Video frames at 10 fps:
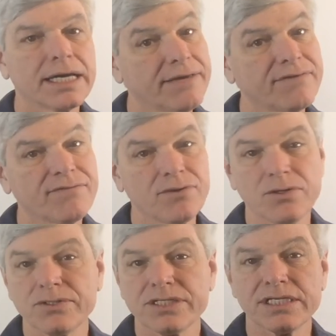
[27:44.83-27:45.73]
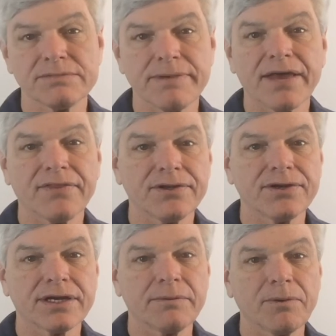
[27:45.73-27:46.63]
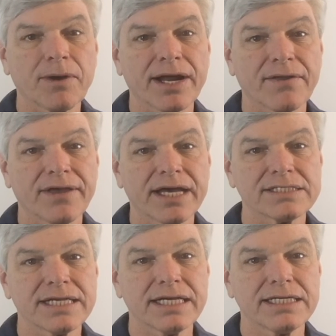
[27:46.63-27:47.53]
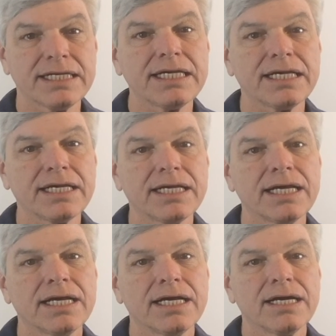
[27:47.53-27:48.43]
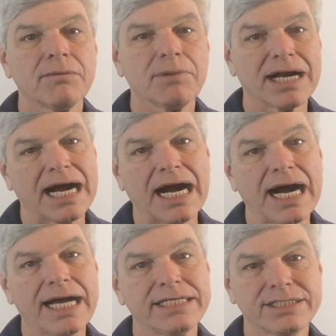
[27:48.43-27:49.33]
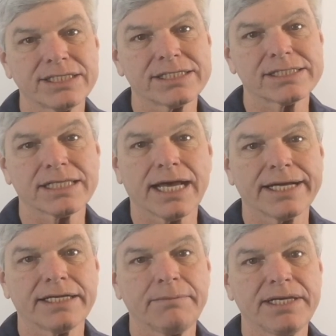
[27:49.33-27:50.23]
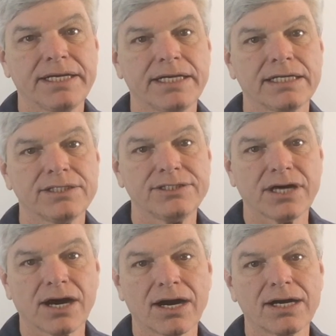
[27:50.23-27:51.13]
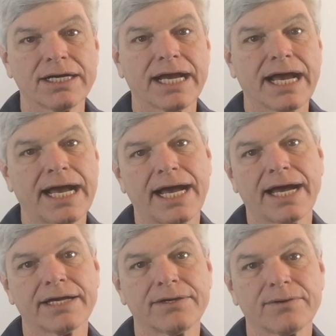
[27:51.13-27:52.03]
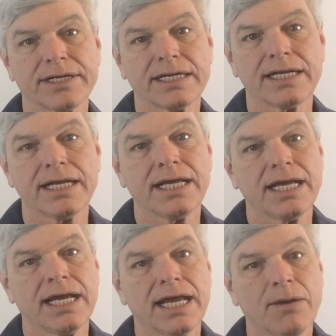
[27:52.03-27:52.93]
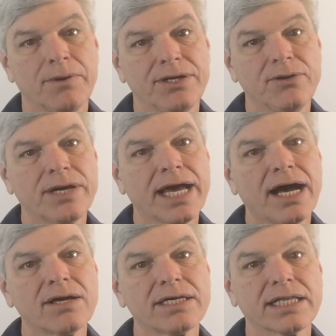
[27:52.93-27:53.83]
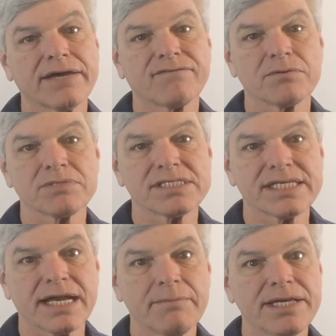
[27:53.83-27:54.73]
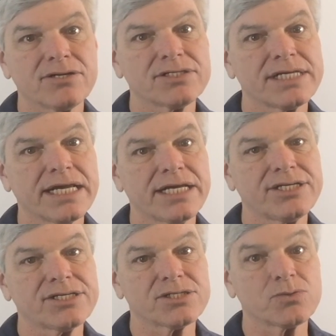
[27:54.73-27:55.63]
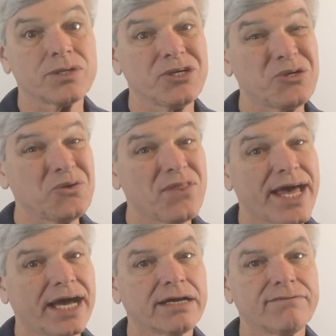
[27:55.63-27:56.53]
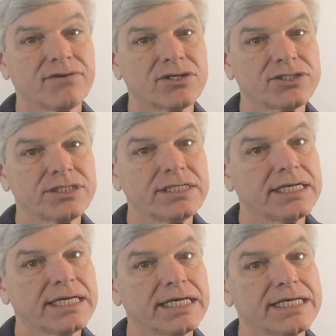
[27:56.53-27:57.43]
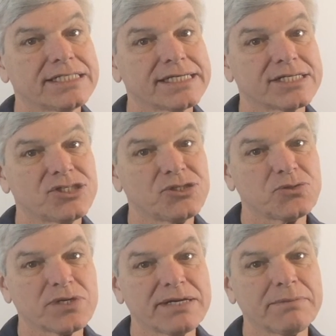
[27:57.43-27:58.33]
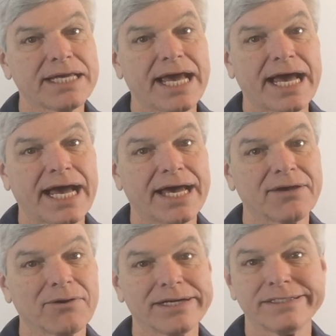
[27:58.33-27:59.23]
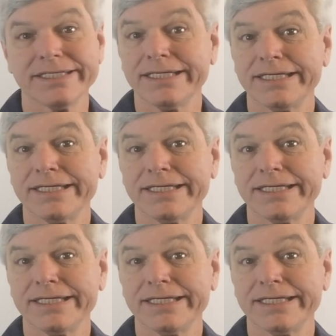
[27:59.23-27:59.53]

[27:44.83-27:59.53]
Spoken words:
Even if you use his method, you're going to be right on the SAT. But I just like to be darned accurate. And when you calculate from centimeters to inches, when you do that conversion, it's extremely accurate.